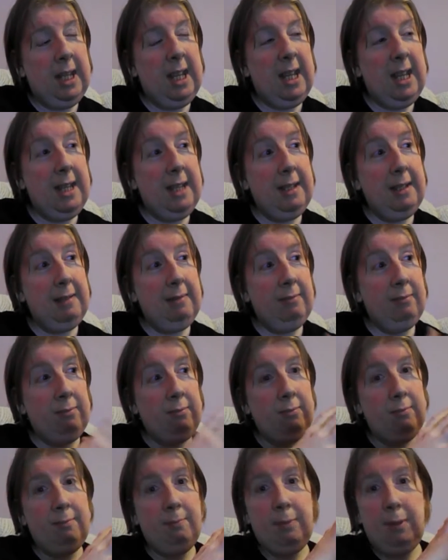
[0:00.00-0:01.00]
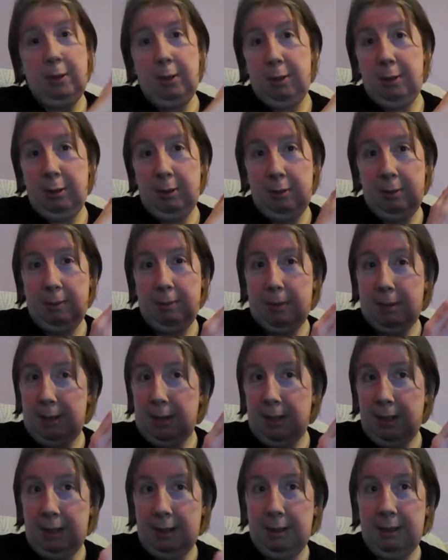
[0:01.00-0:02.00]
air balloon
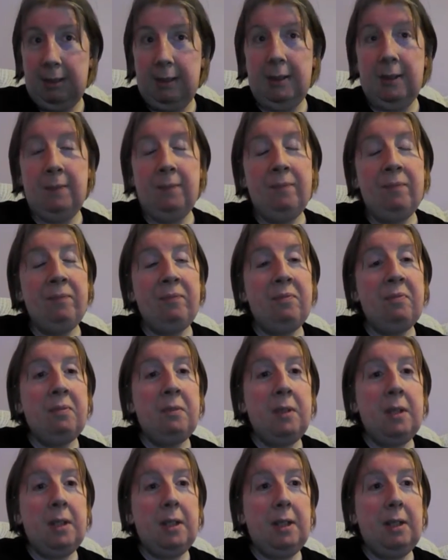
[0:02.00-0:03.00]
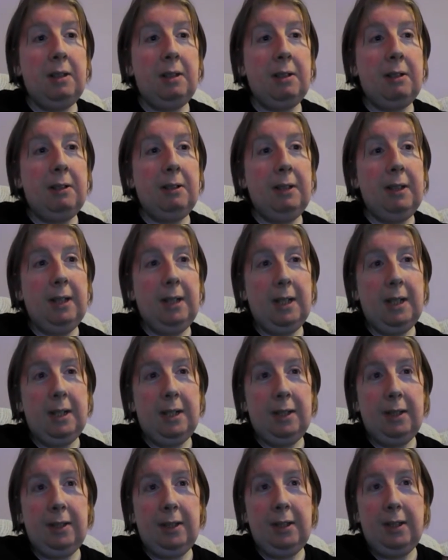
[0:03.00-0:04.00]
pilot guy
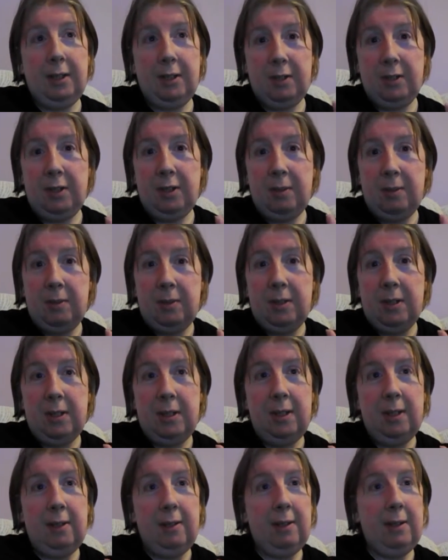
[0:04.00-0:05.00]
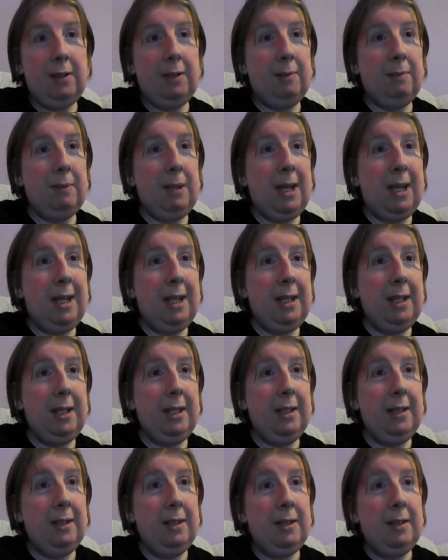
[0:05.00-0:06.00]
and the Egyptians,
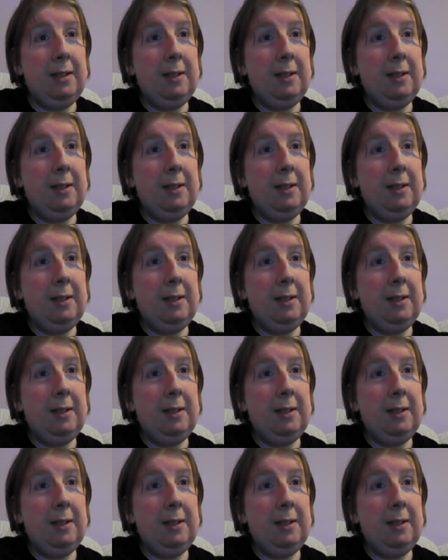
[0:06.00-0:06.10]
a